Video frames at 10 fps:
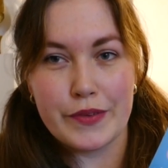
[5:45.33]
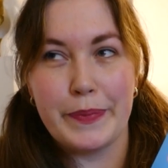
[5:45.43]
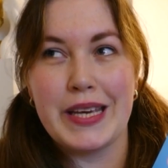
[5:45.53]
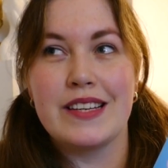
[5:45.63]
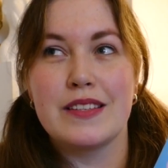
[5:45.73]

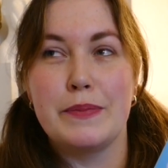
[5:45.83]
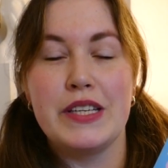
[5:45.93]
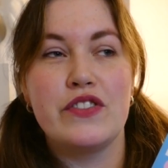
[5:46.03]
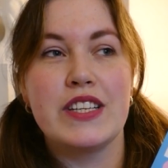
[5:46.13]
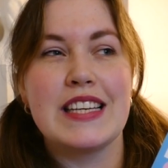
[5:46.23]
because
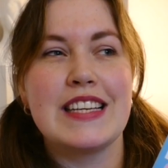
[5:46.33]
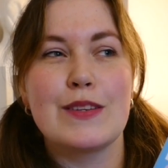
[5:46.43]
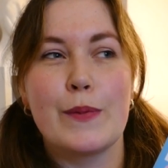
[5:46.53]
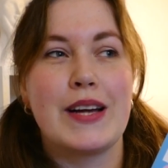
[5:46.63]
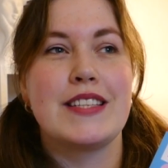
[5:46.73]
beach read is
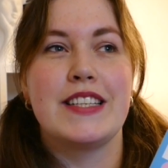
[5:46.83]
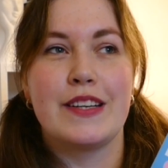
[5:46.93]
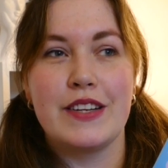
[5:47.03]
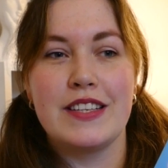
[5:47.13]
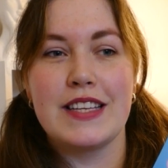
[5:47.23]
quite
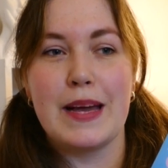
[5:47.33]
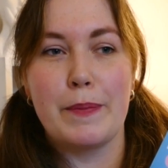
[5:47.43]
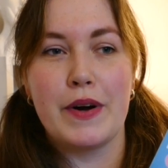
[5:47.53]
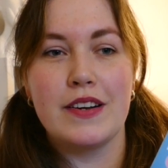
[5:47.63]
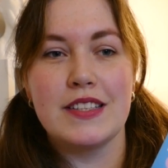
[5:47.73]
serious at
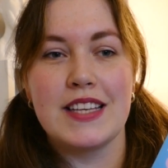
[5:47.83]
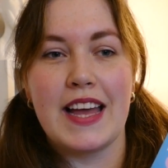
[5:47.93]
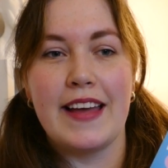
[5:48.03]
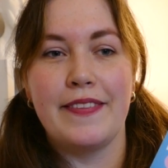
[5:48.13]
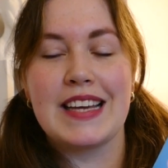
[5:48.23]
parts
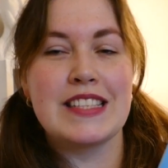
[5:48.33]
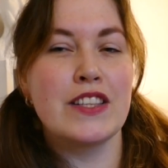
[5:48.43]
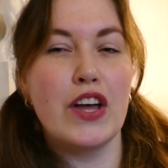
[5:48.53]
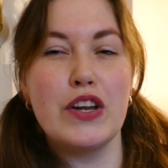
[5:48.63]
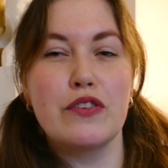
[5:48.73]
and it's
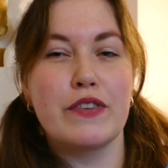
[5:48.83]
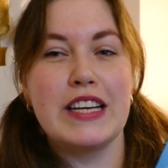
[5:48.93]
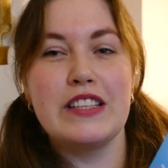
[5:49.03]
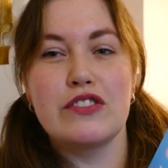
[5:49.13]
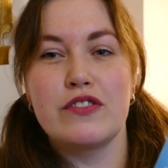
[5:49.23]
not a
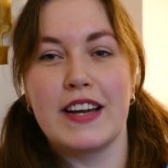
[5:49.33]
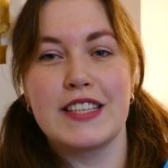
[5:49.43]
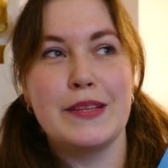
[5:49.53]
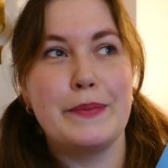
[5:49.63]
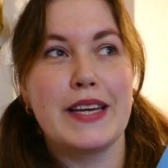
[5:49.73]
great
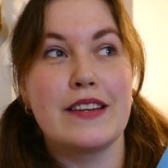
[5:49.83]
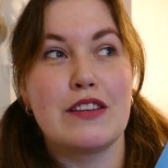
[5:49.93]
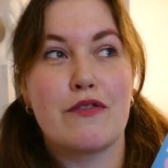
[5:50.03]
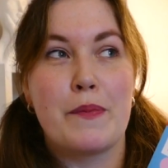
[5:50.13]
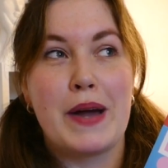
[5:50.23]
distraction because it
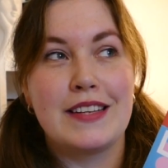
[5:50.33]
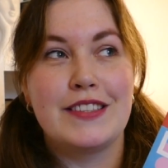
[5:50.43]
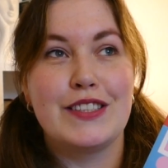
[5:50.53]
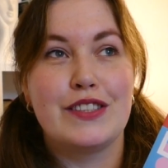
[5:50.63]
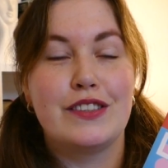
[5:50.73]
reminds
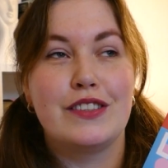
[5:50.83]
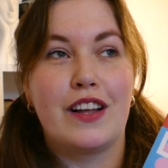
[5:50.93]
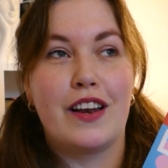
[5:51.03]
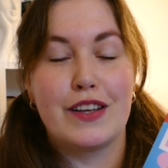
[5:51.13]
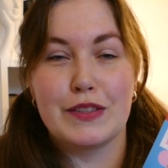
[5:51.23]
you a
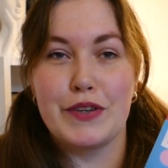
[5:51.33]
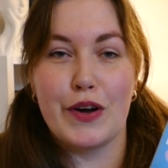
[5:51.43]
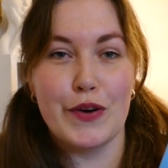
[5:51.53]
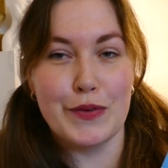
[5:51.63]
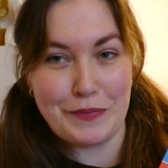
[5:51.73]
lot of your
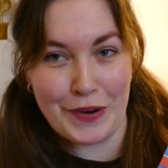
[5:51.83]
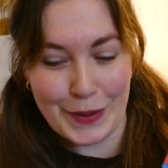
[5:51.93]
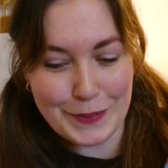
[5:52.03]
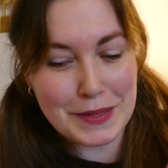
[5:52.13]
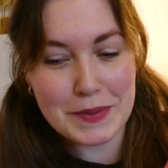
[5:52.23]
own
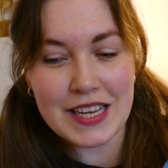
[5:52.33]
problems.